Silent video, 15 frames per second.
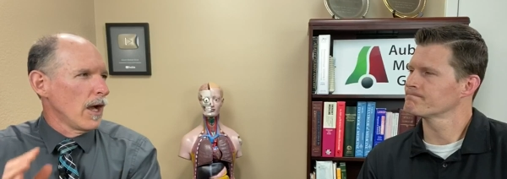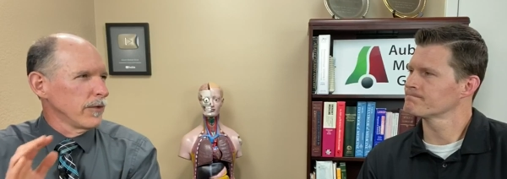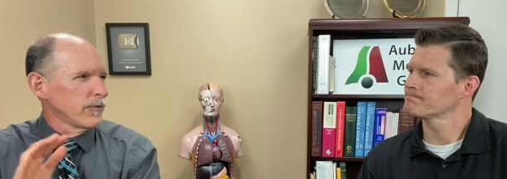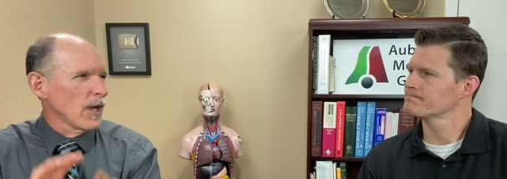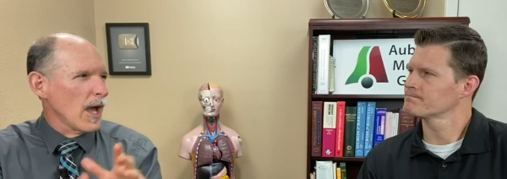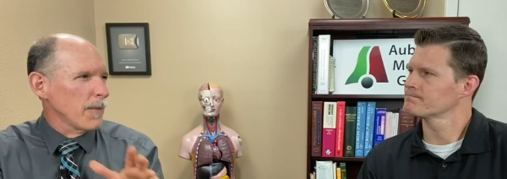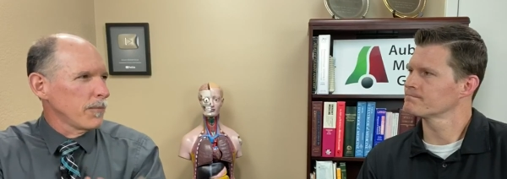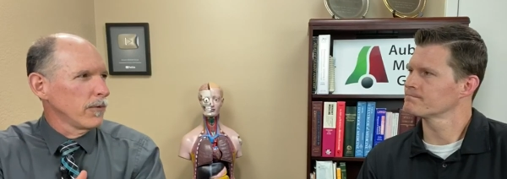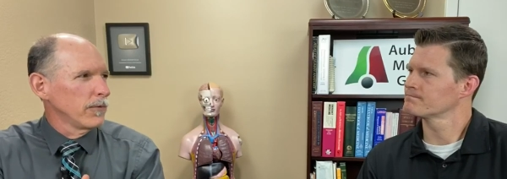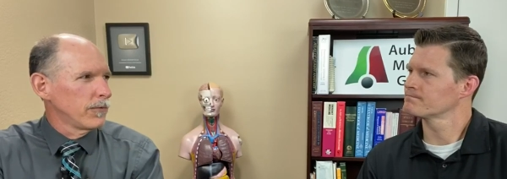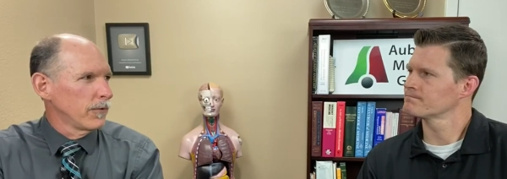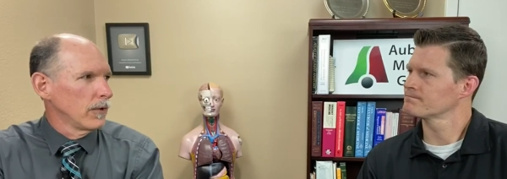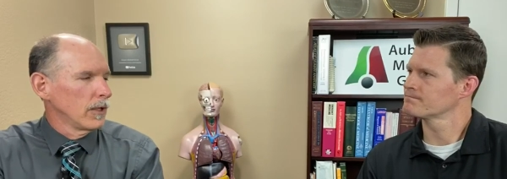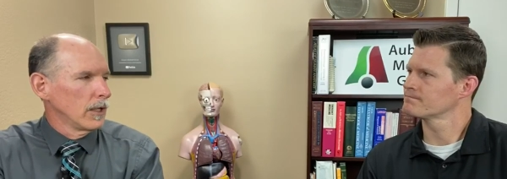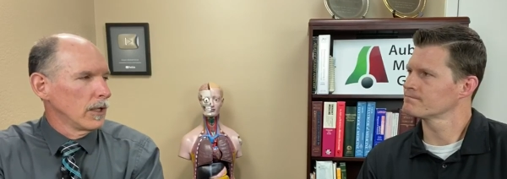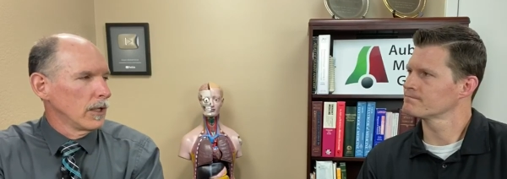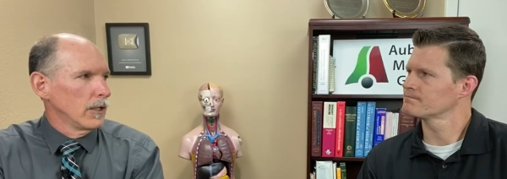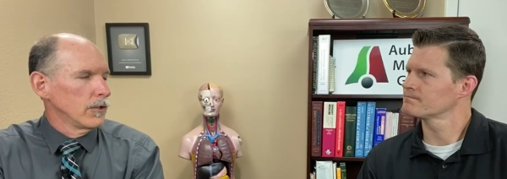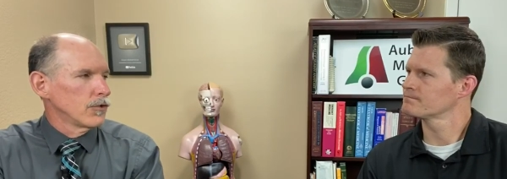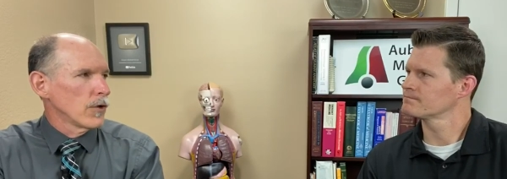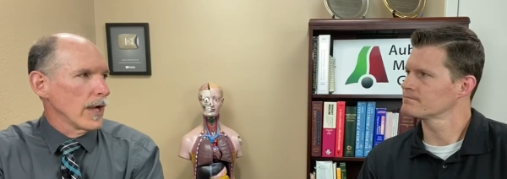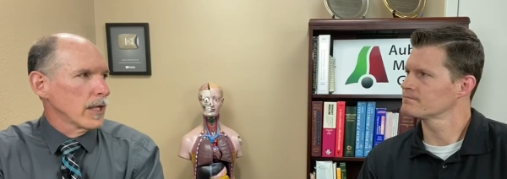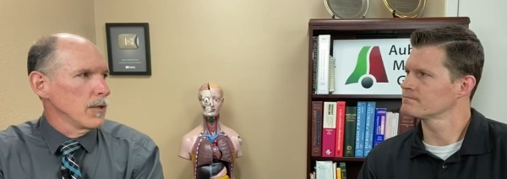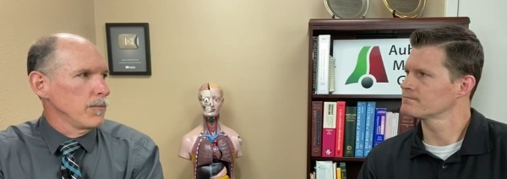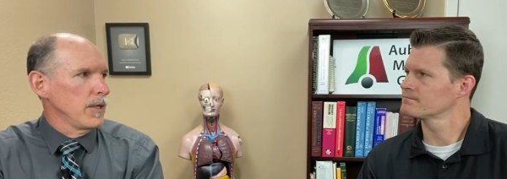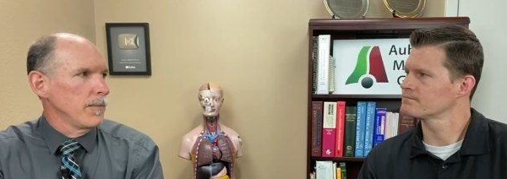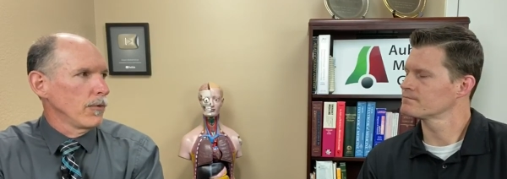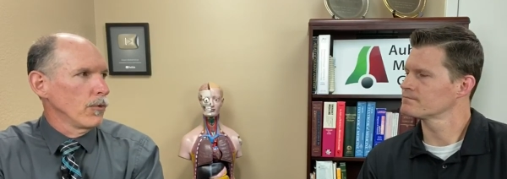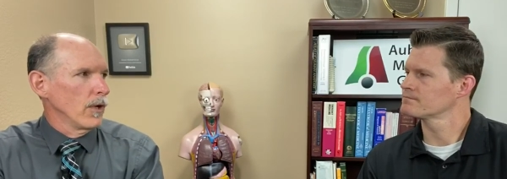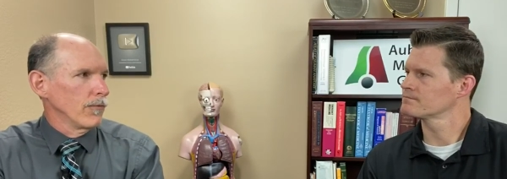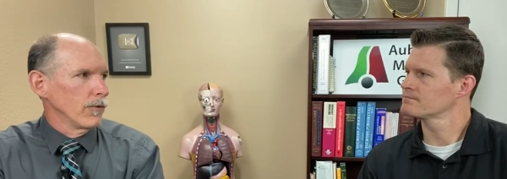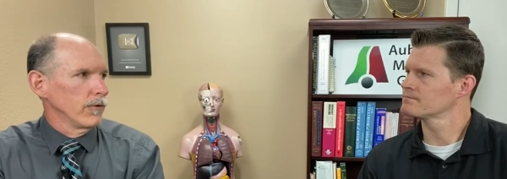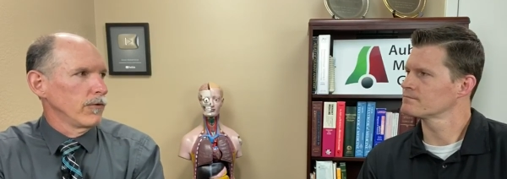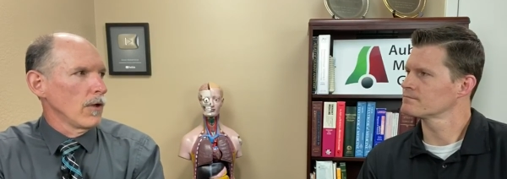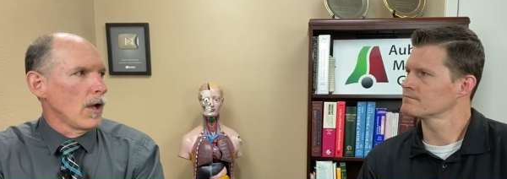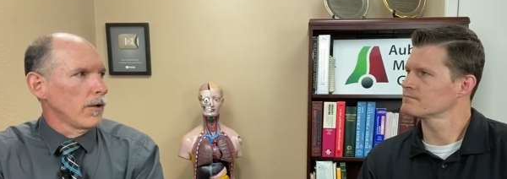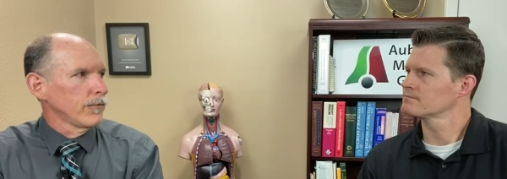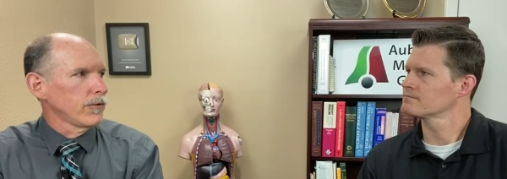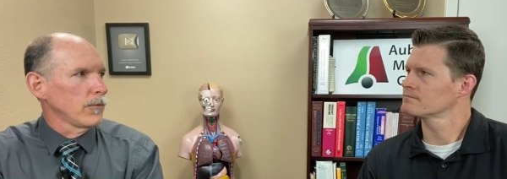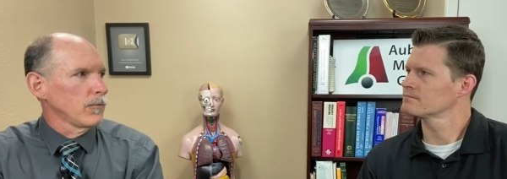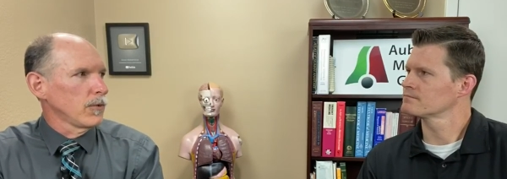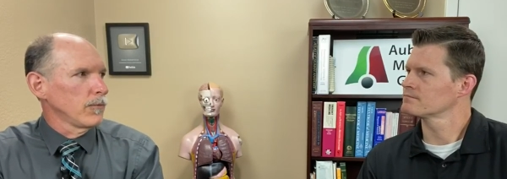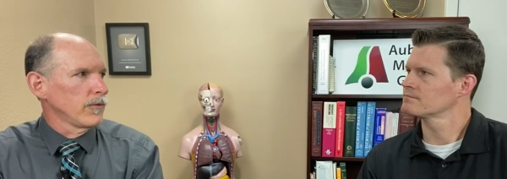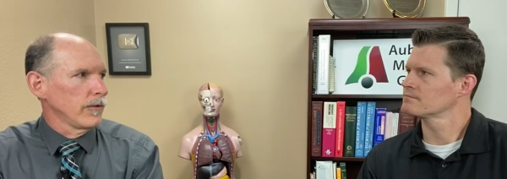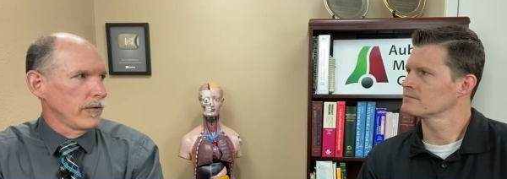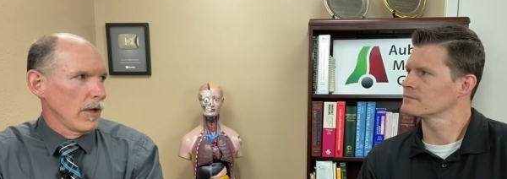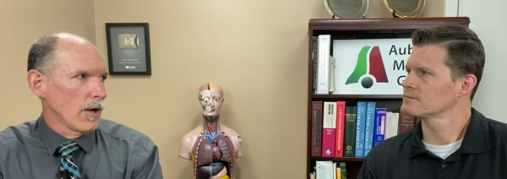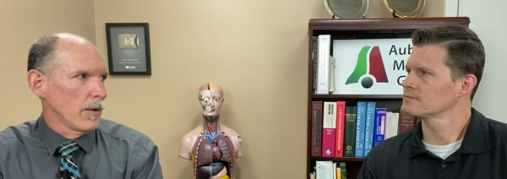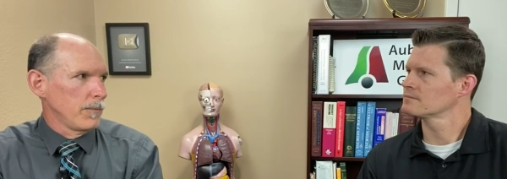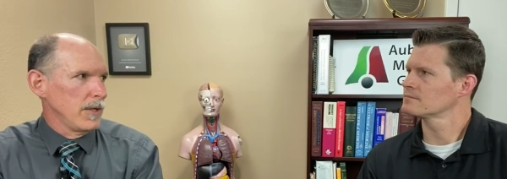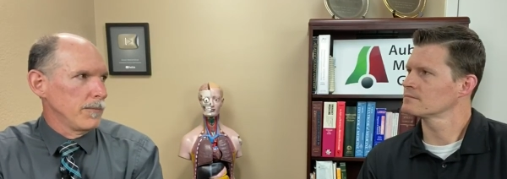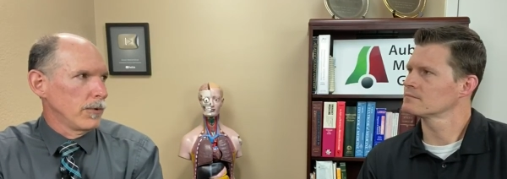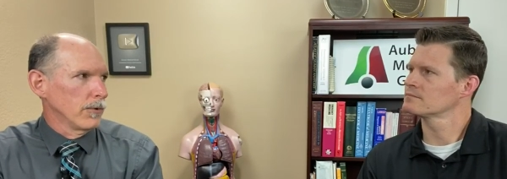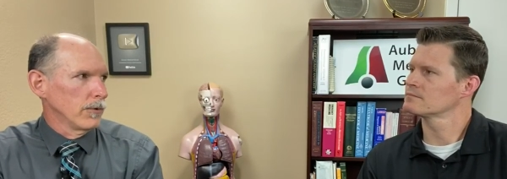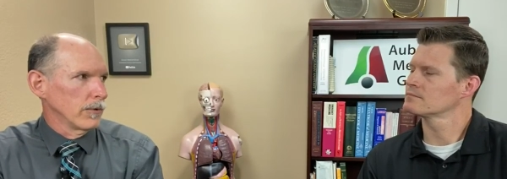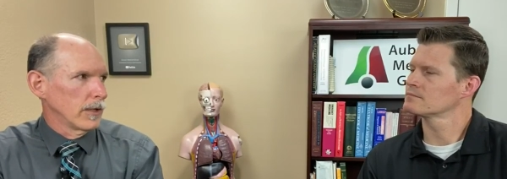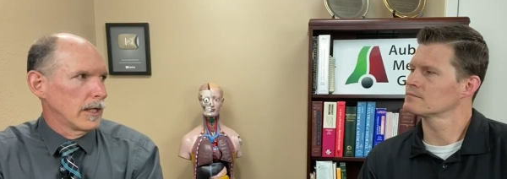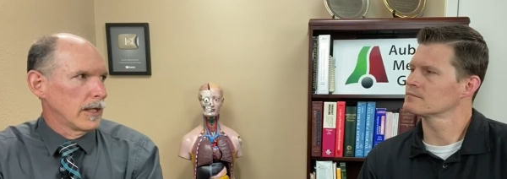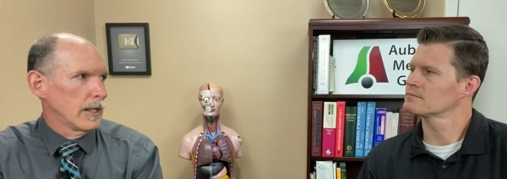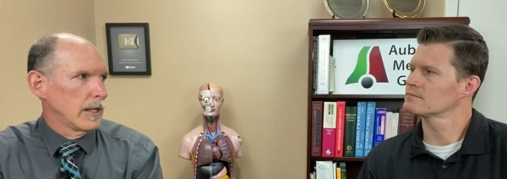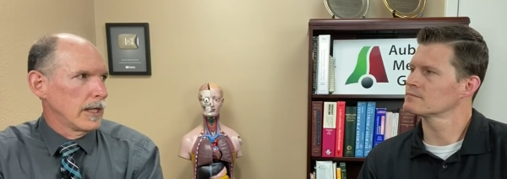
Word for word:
Speaker 1: on top of tracking people who have resolved symptoms as they are people